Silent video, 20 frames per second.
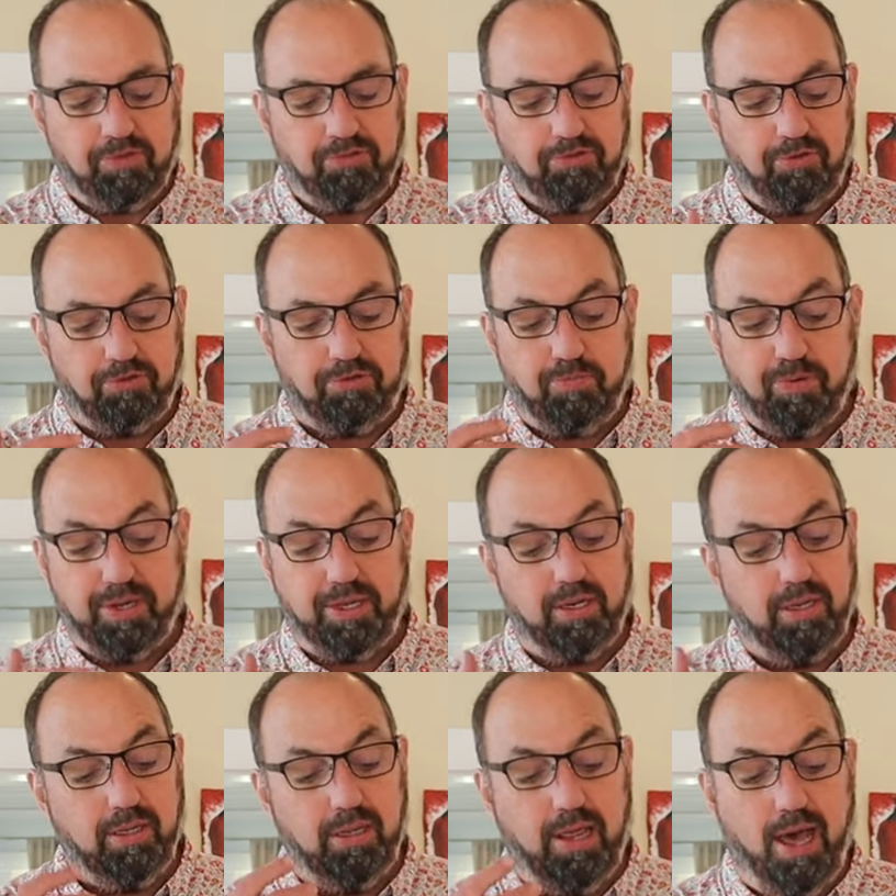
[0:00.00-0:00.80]
So it's
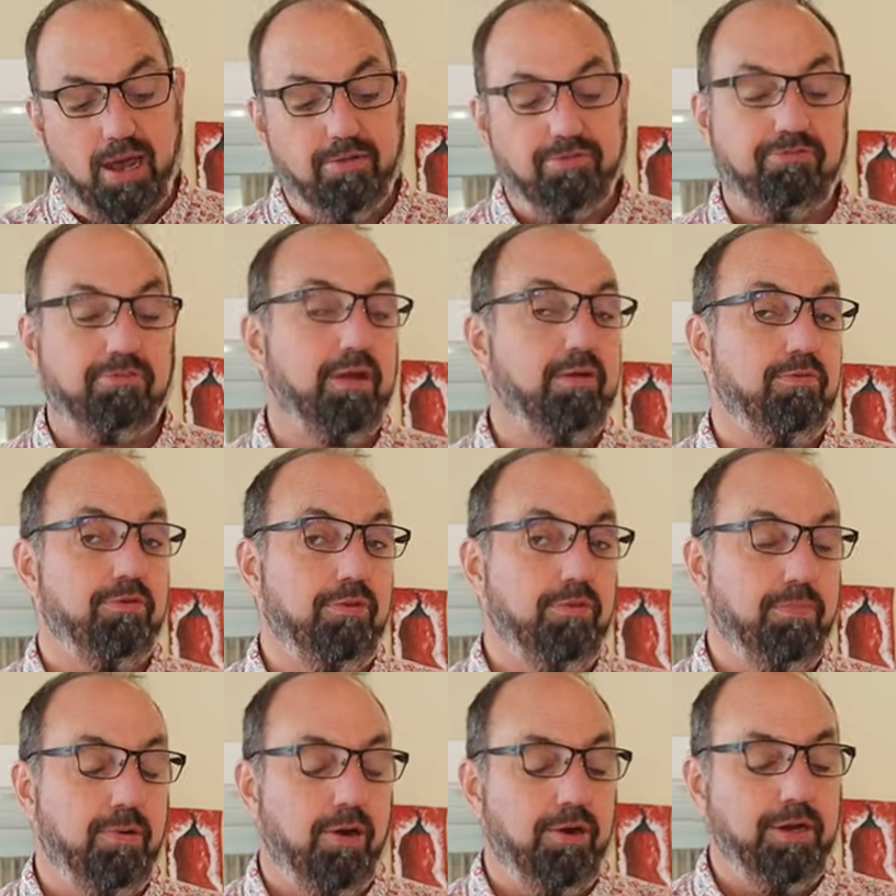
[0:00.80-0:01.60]
bringing a lot of flavor to
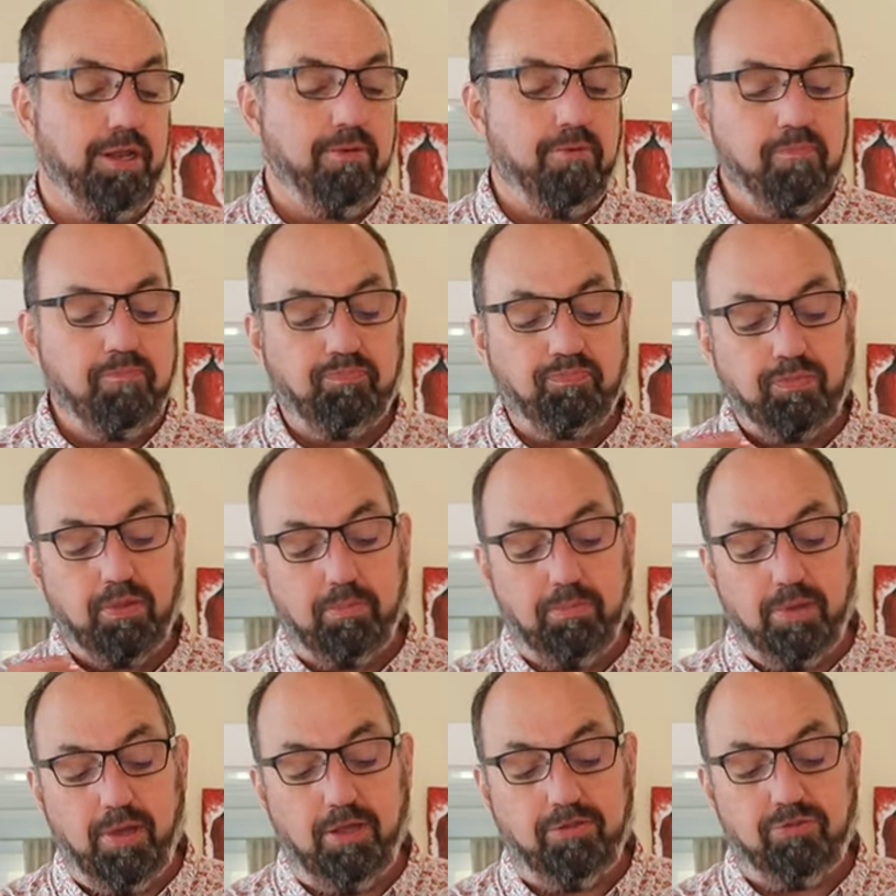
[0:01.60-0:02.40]
the party.
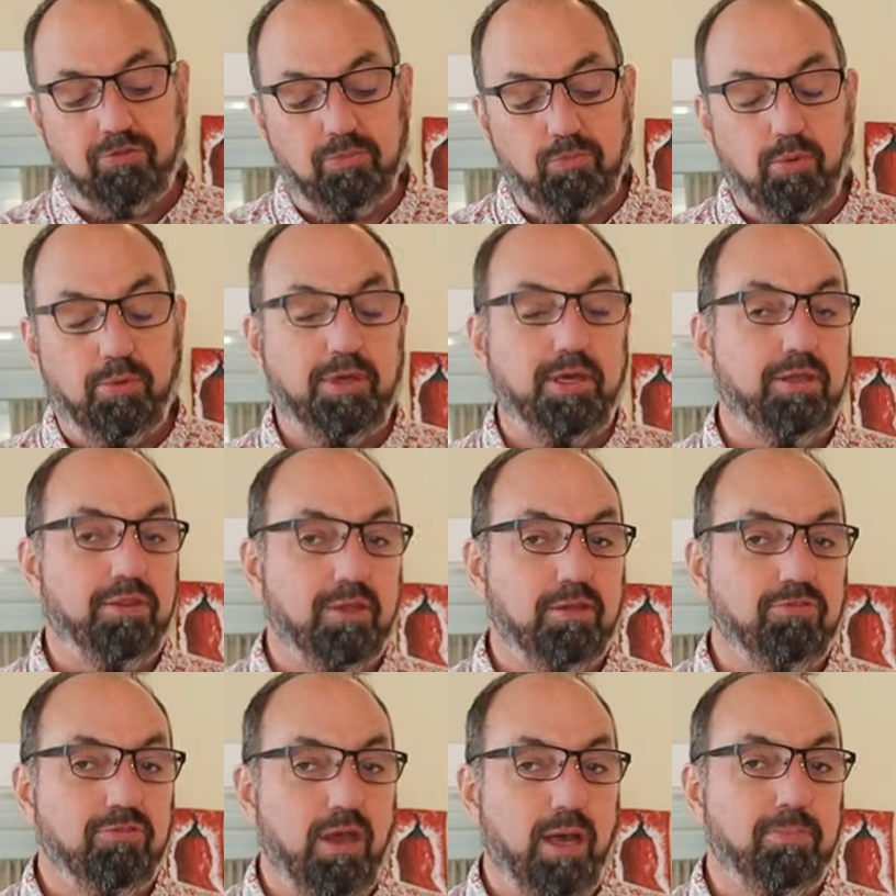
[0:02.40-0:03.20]
Plus, when we heat
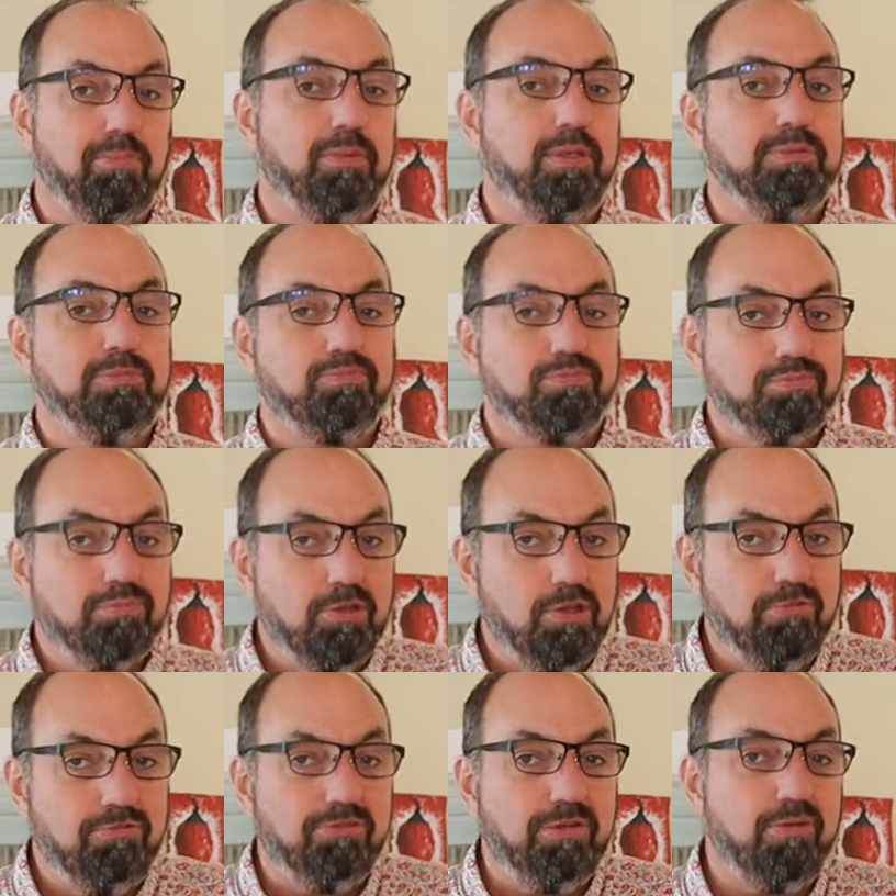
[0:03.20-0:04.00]
things up,
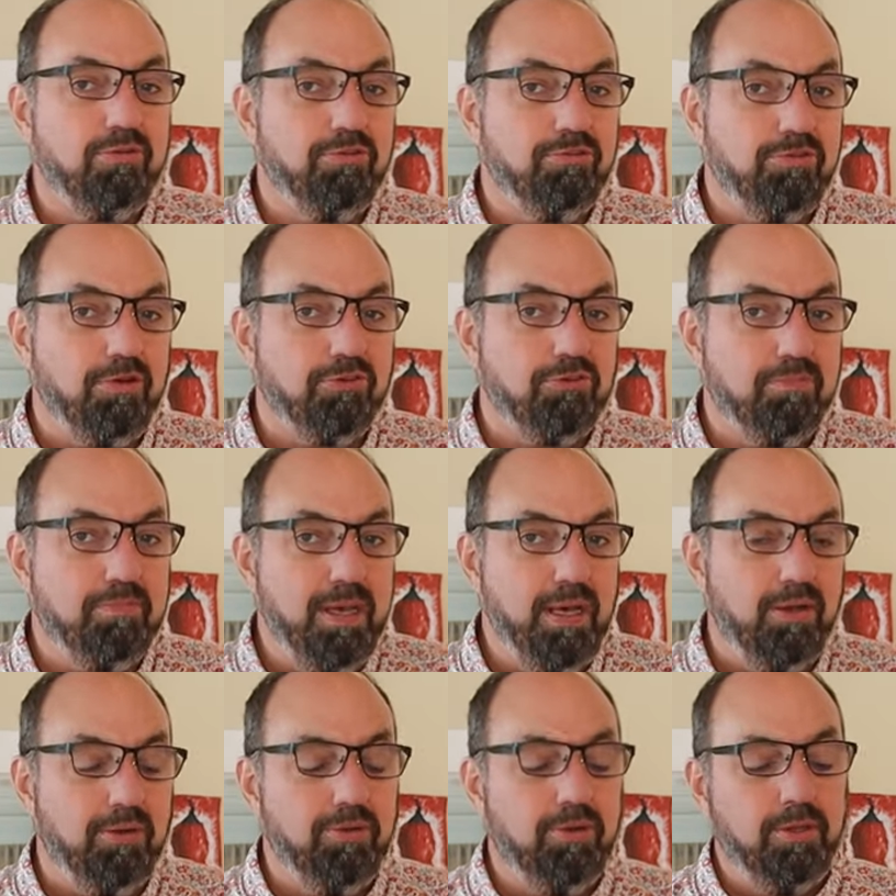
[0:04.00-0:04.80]
flavors start to
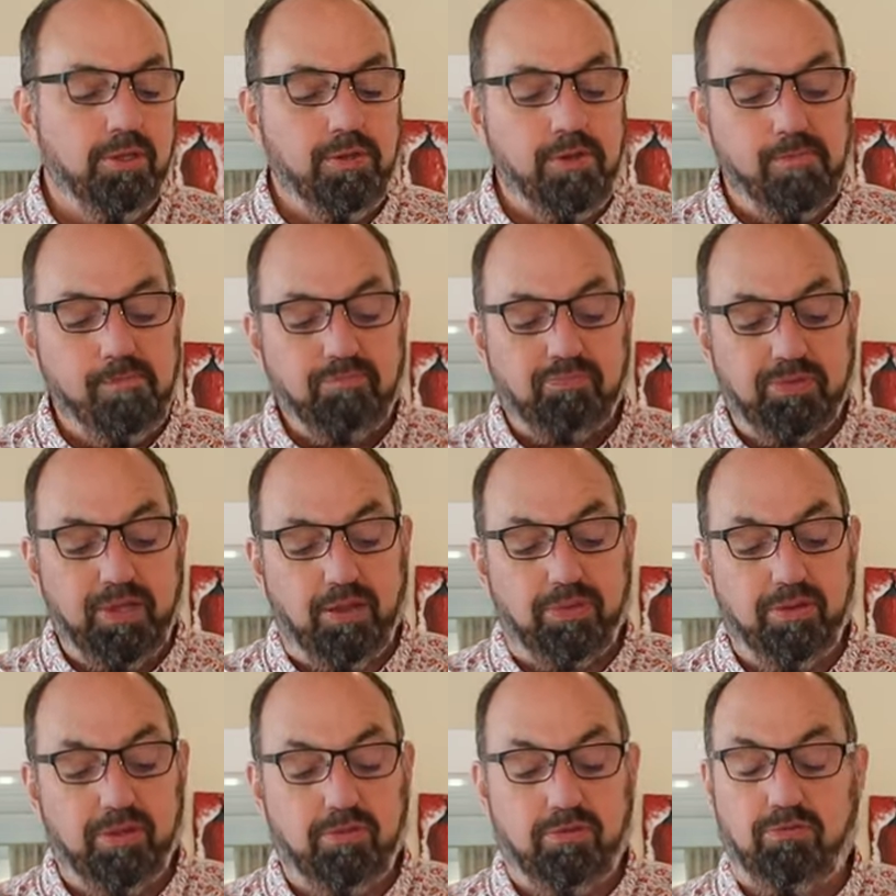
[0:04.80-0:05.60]
meld.
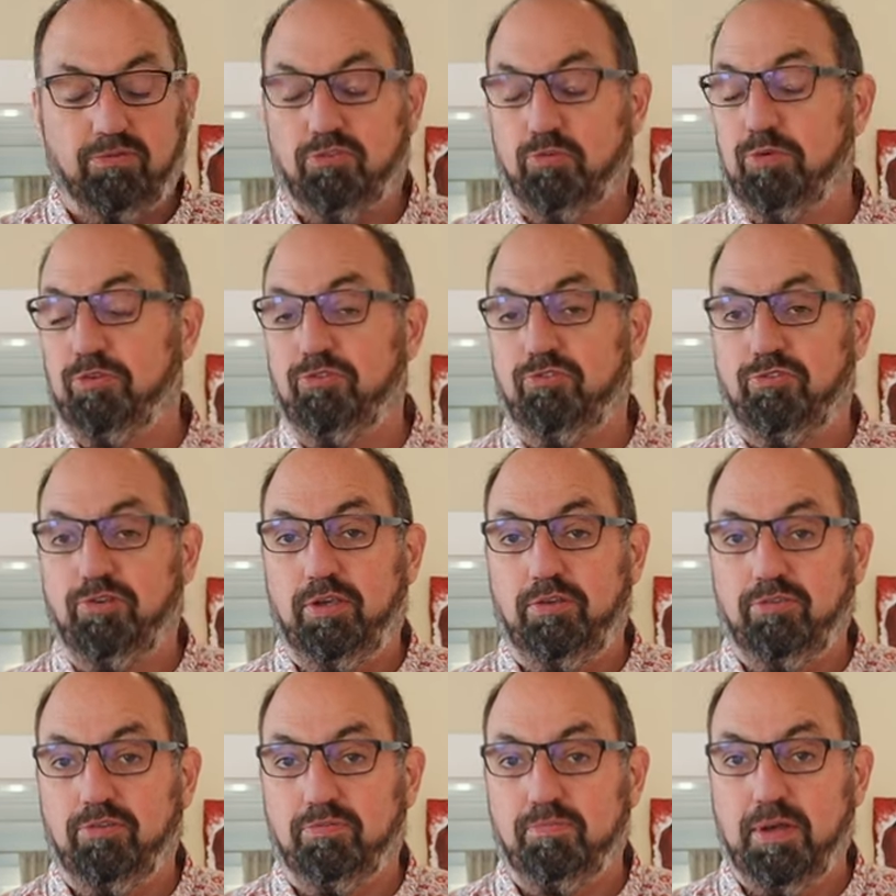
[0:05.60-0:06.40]
Now the Swiss
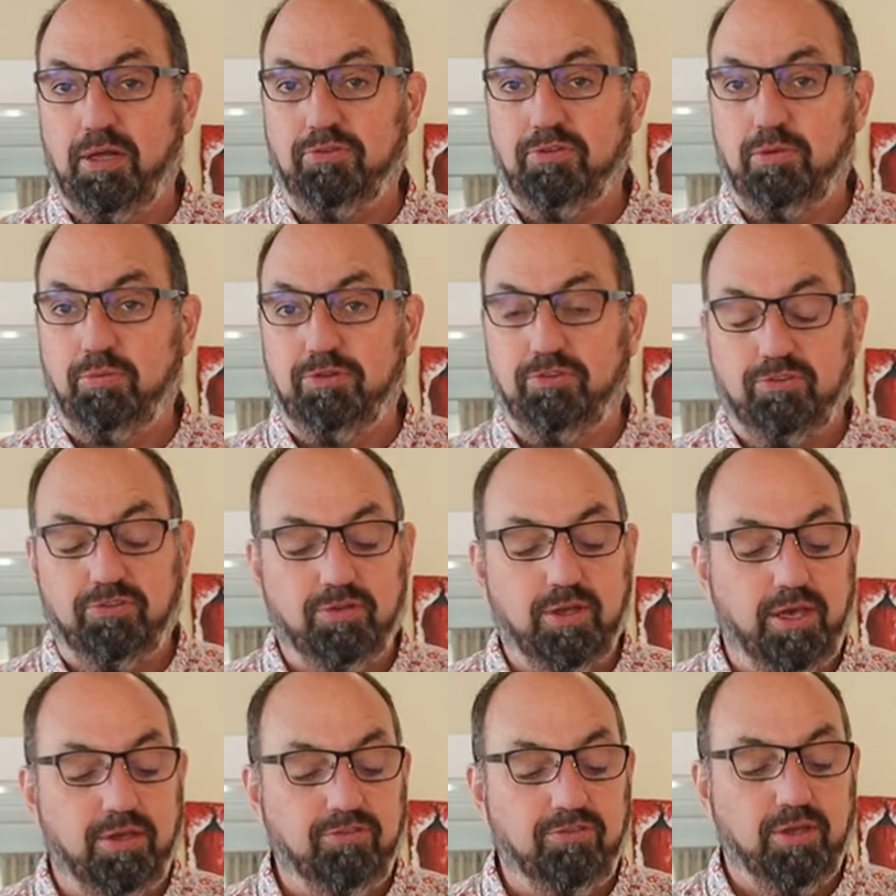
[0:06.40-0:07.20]
cheese is melty, which is
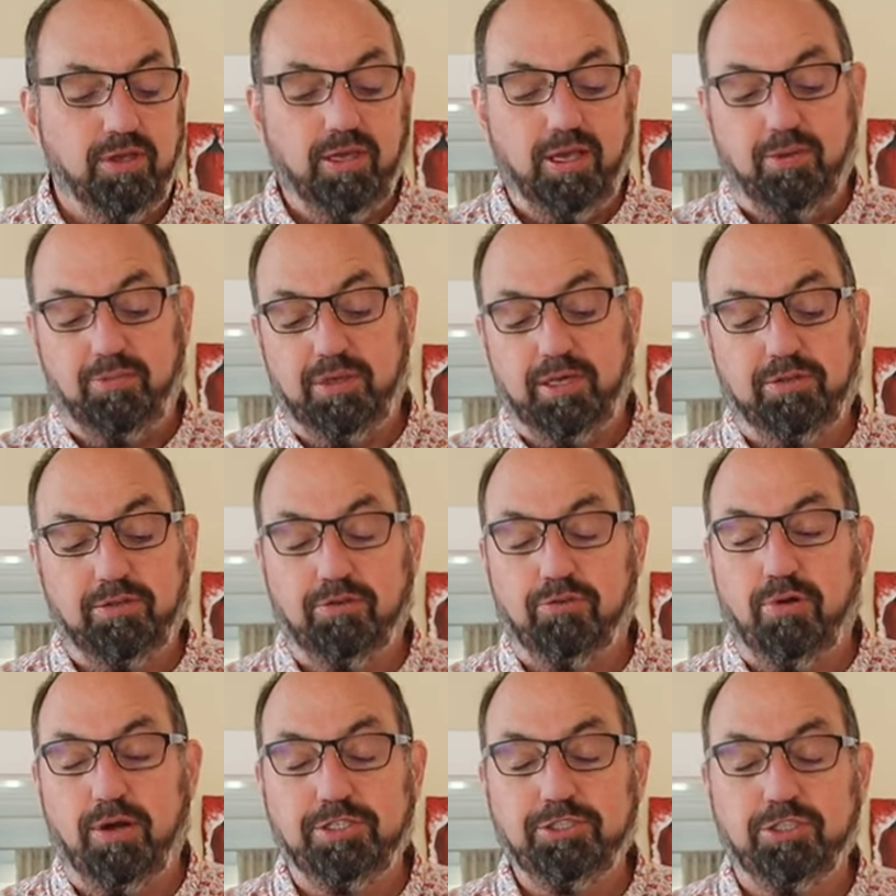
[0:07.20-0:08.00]
nice, and we get the
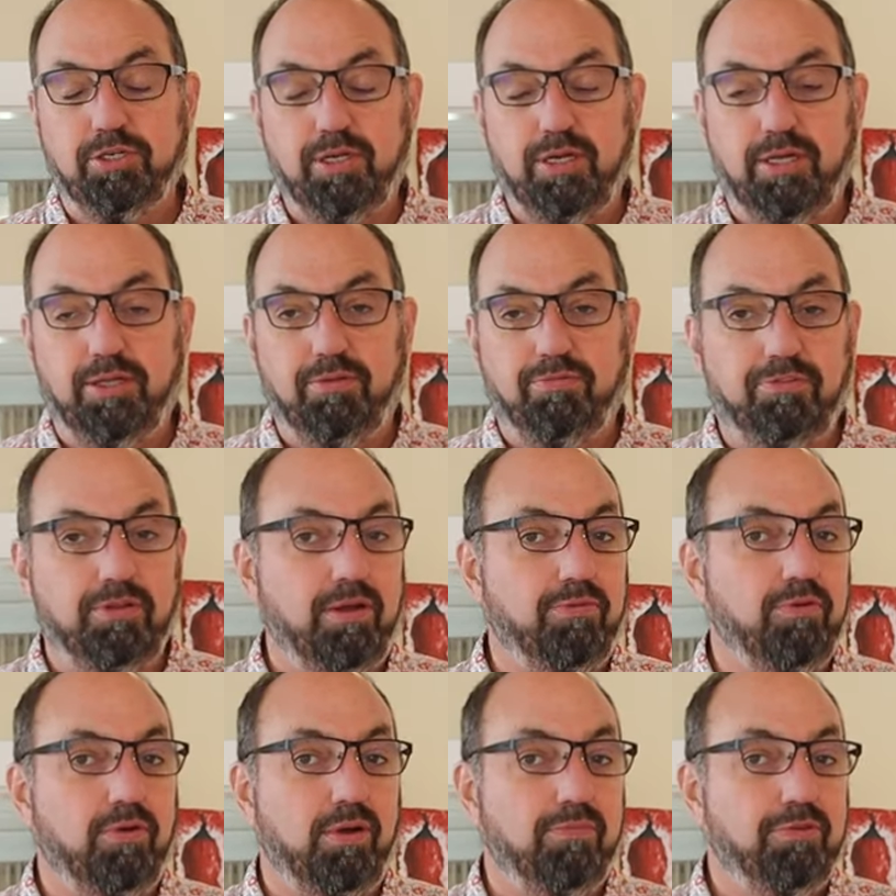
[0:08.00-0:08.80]
crunch and the
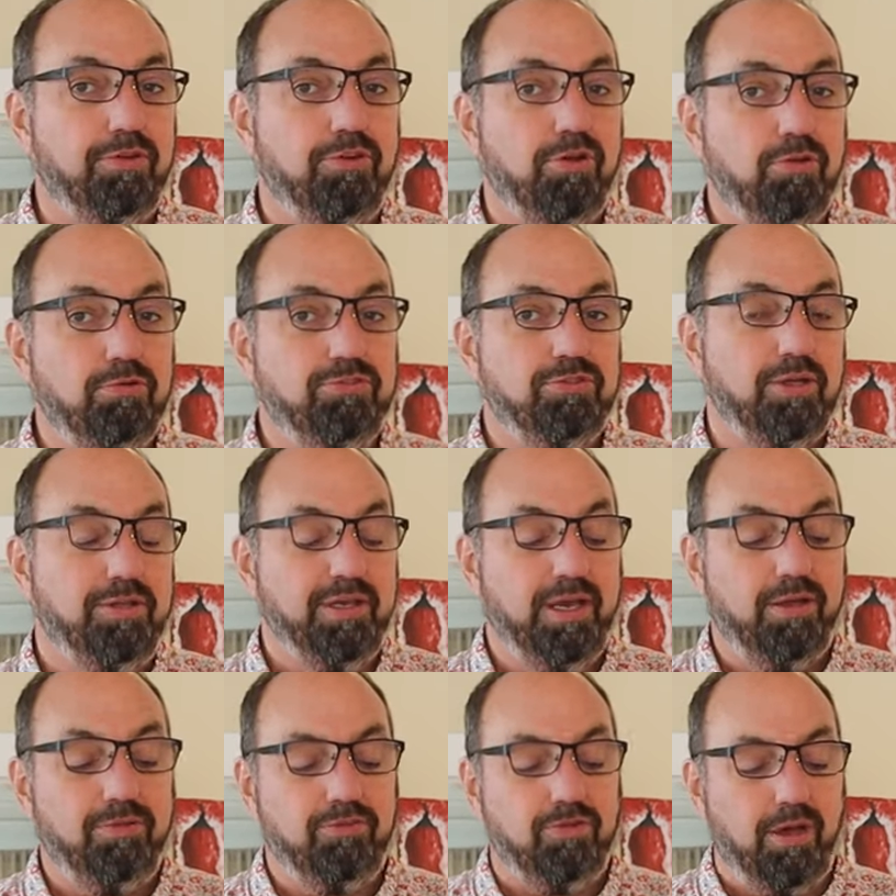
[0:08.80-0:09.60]
flavor of the toast on
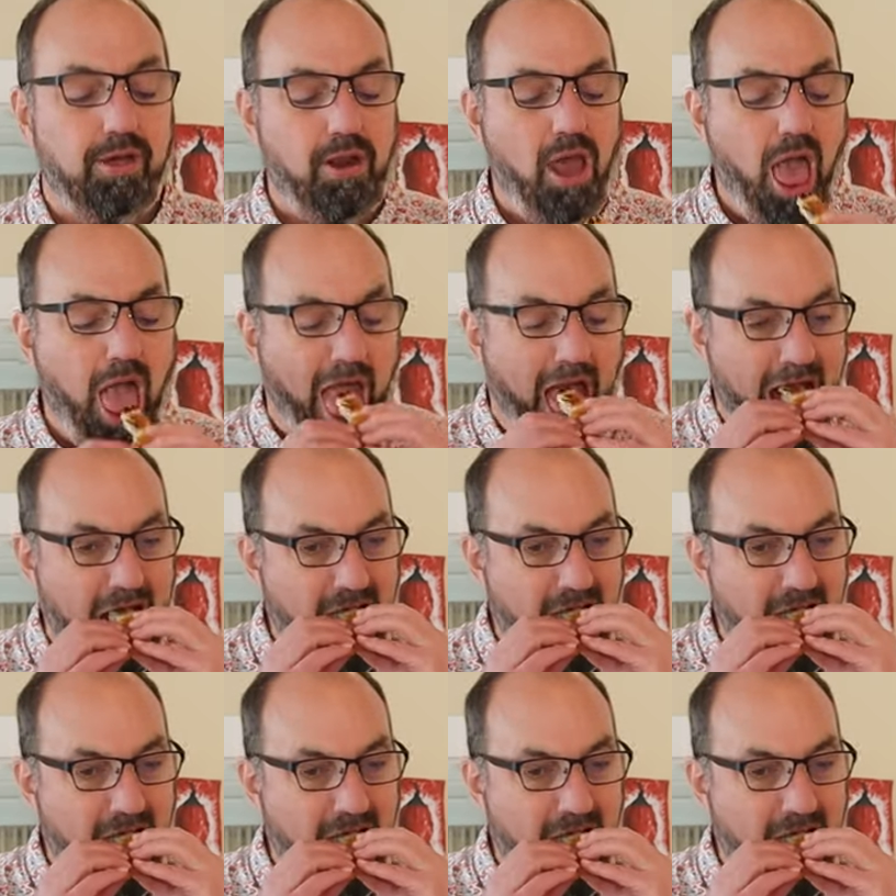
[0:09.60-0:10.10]
the outside.